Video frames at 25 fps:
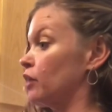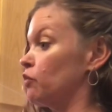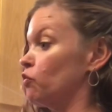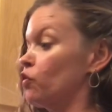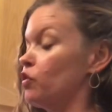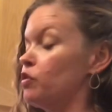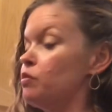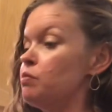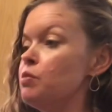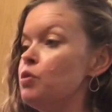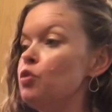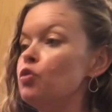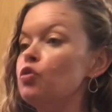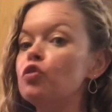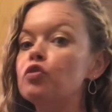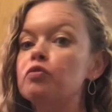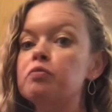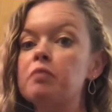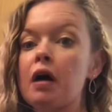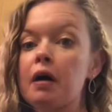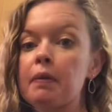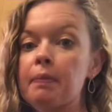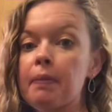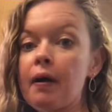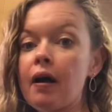removed
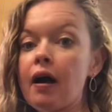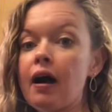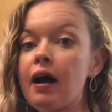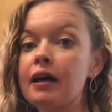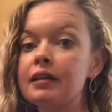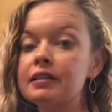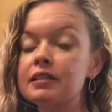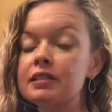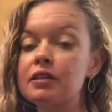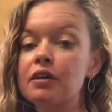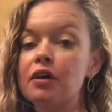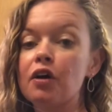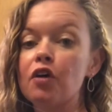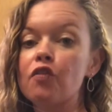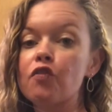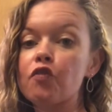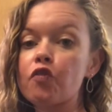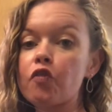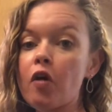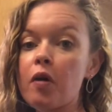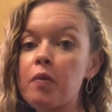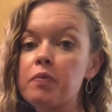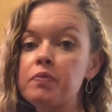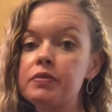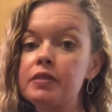my pot
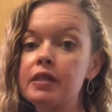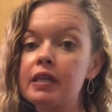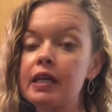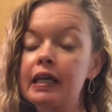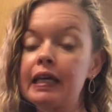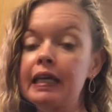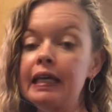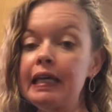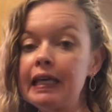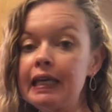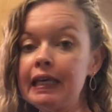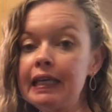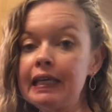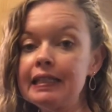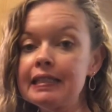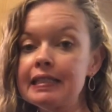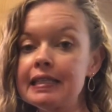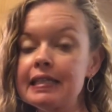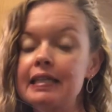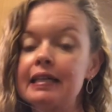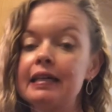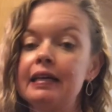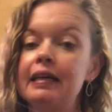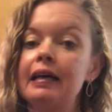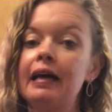from the
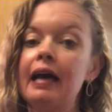heat,